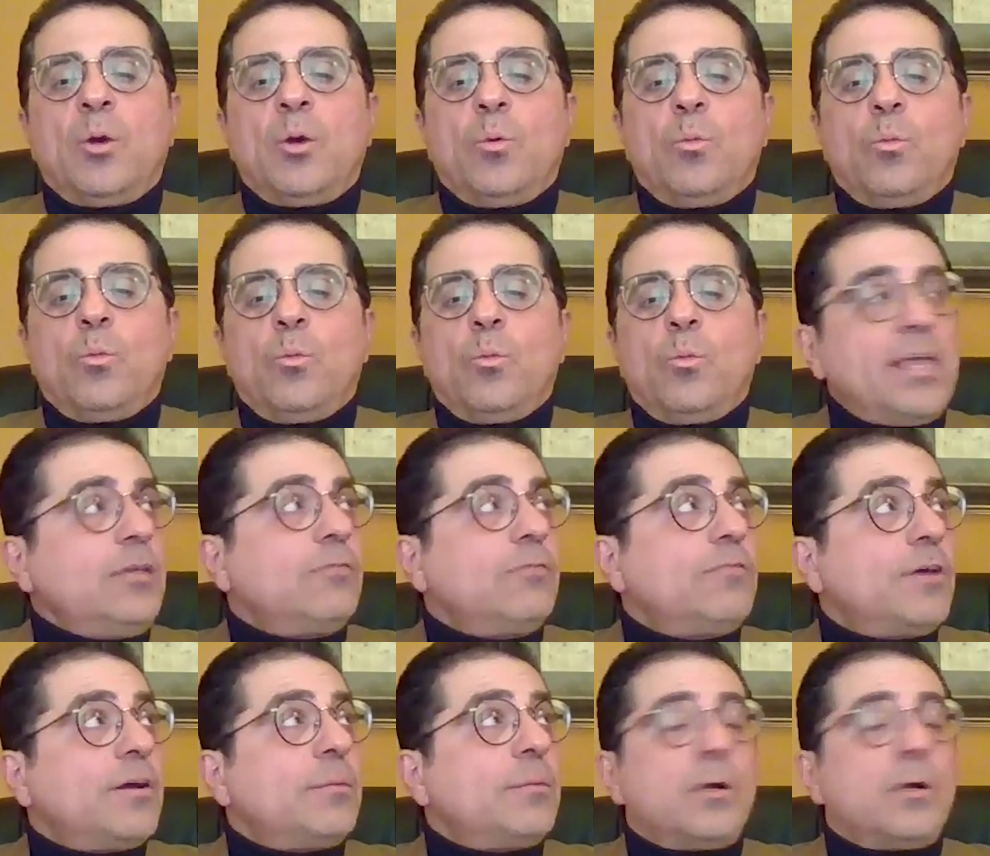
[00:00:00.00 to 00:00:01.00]
Well, thank you
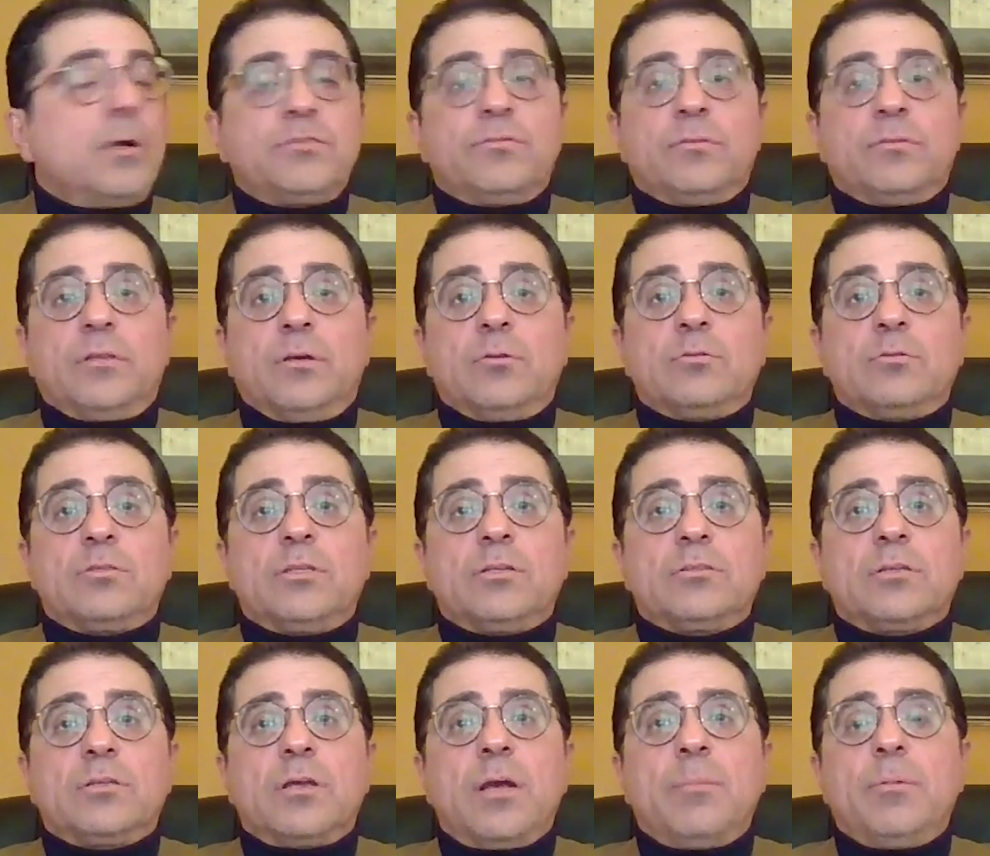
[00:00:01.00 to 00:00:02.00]
very much for those.
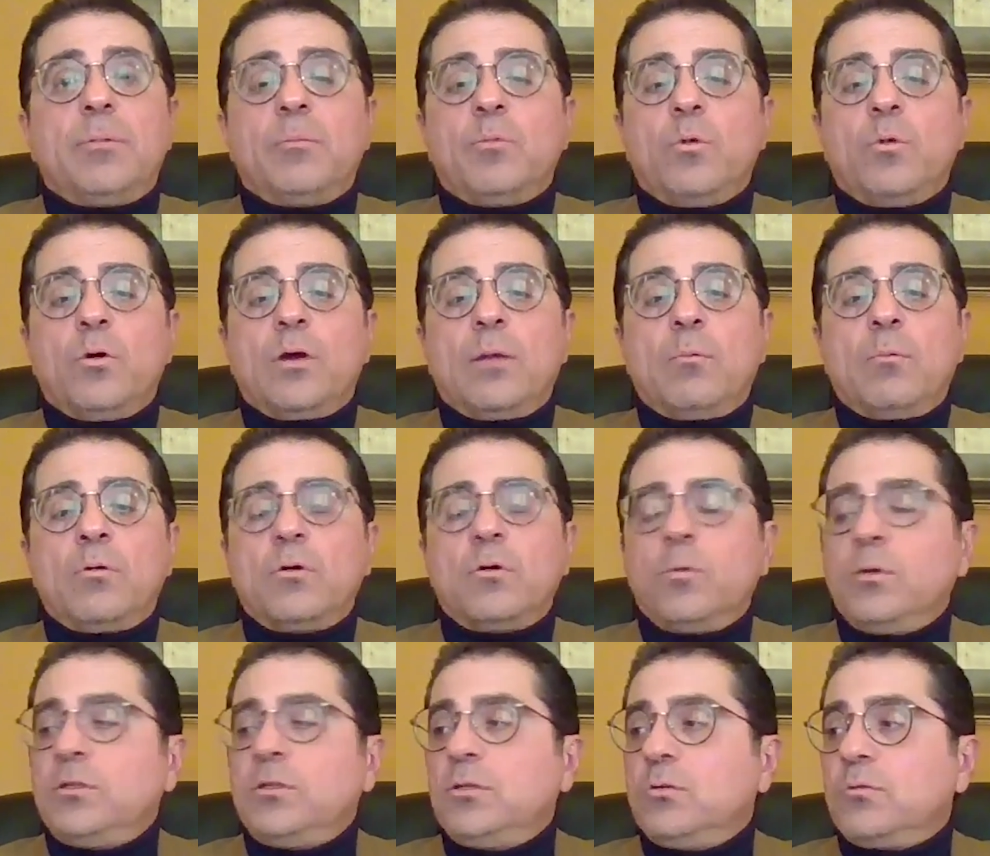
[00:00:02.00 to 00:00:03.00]
There's a couple more I won't
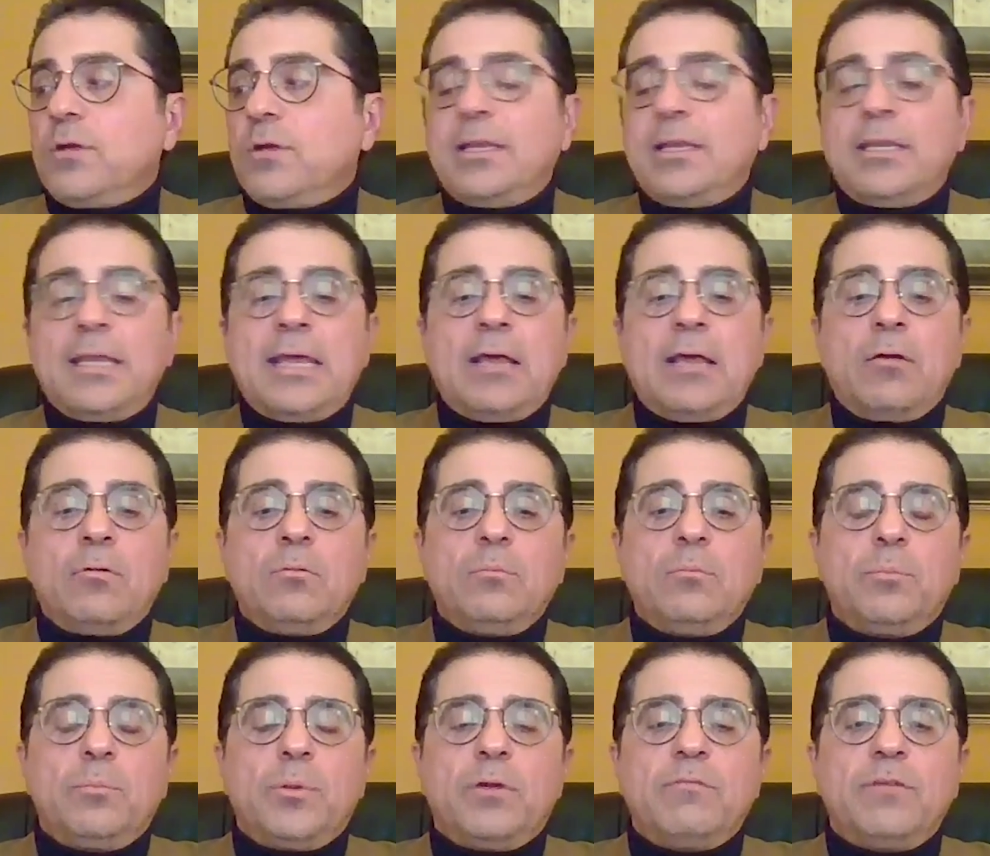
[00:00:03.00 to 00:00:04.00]
go into right now,
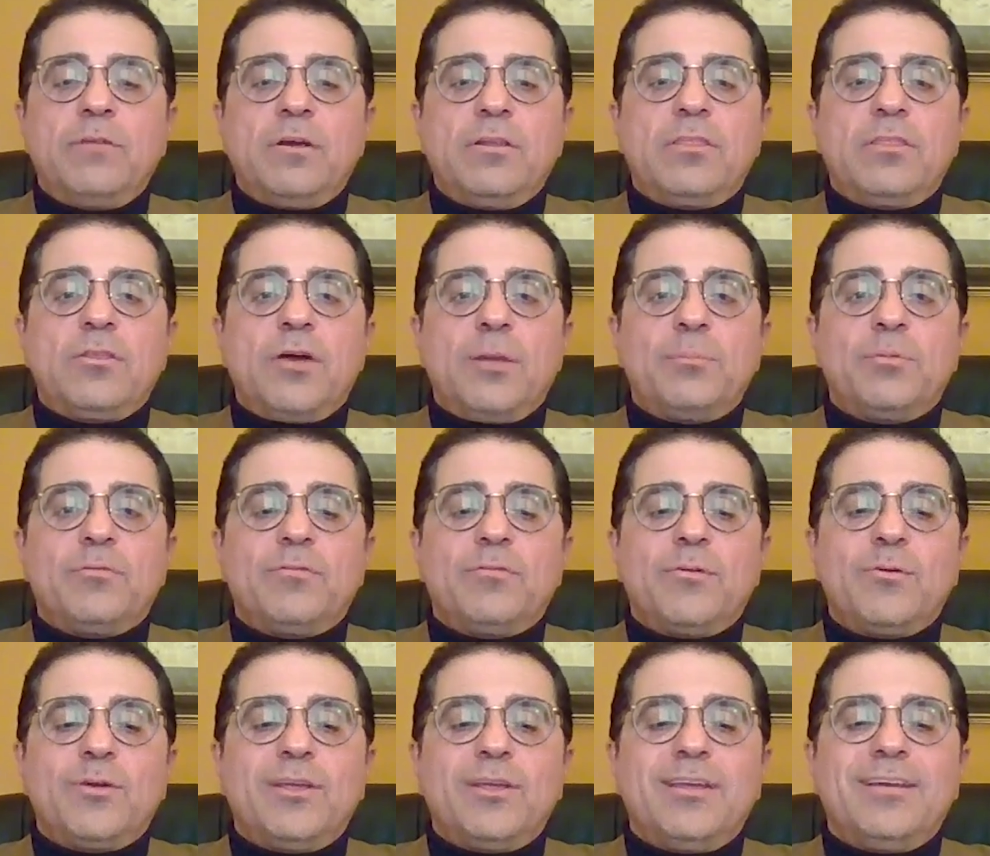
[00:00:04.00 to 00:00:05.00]
but very thought
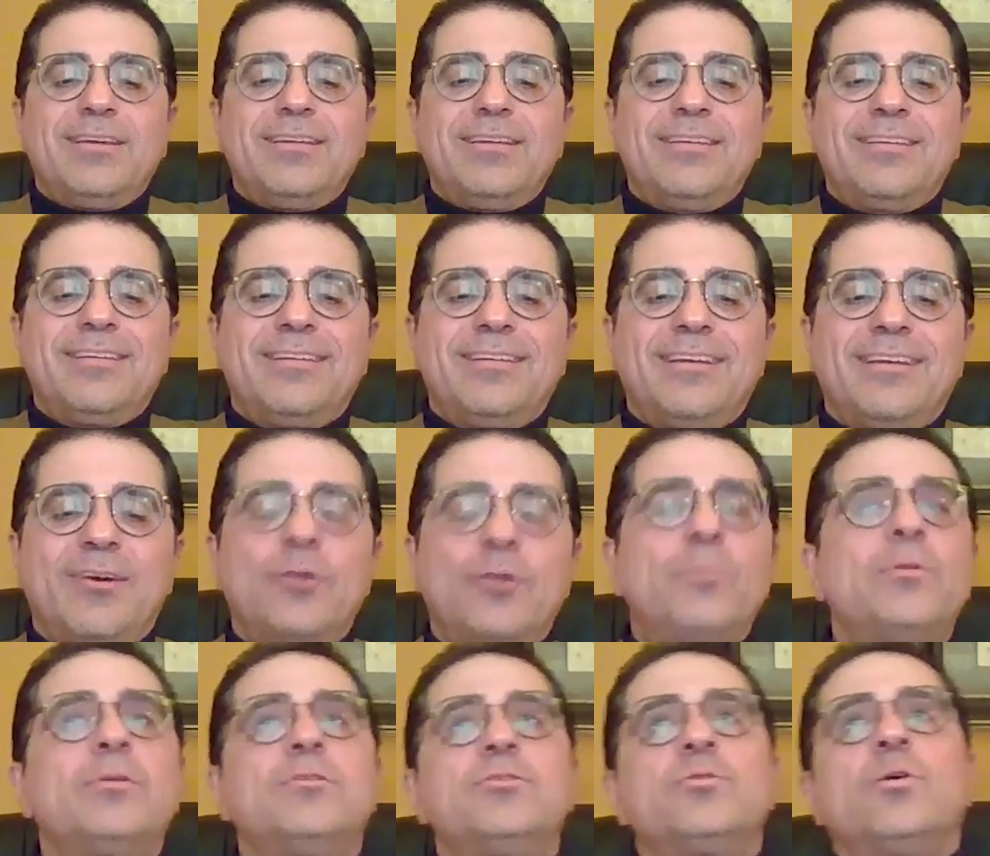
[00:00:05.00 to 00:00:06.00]
provoking. Hope
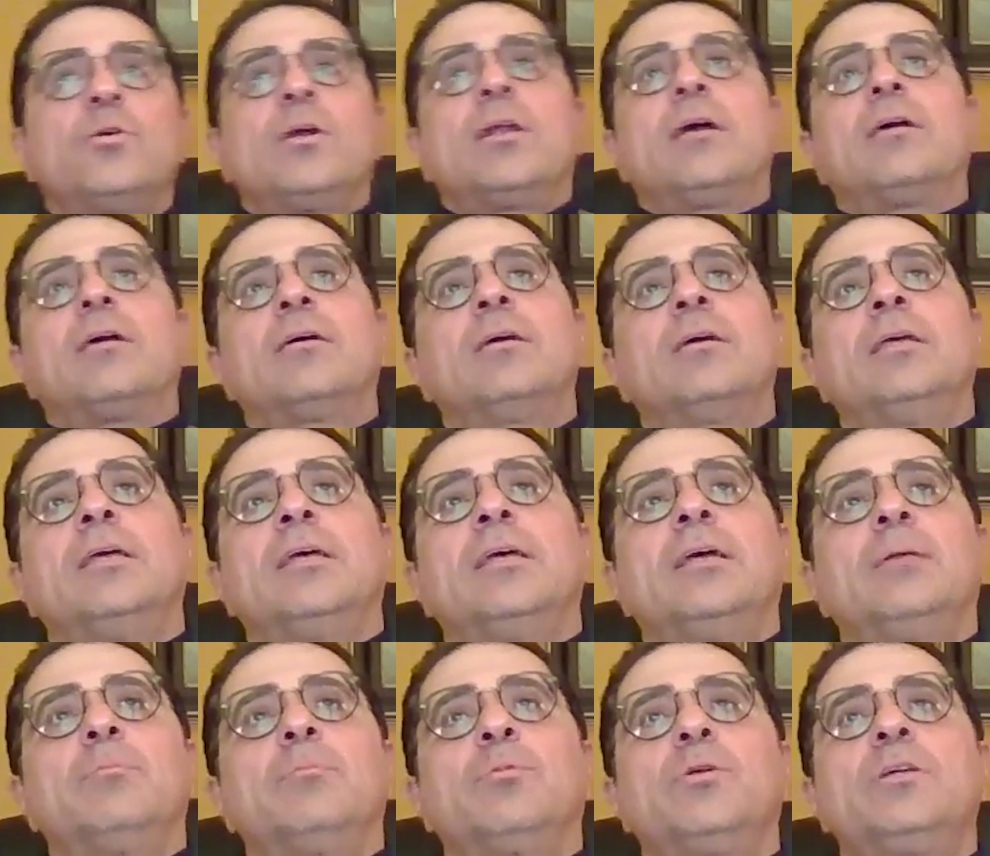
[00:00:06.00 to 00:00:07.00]
you enjoyed our
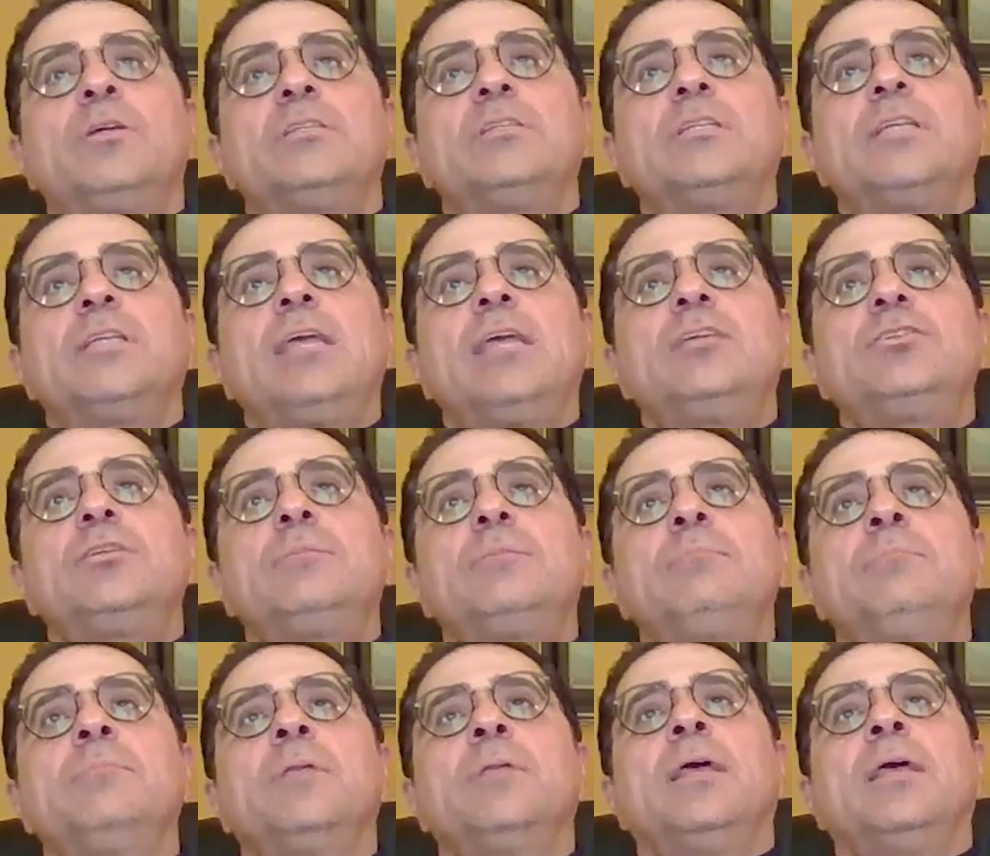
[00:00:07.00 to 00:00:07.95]
presentation.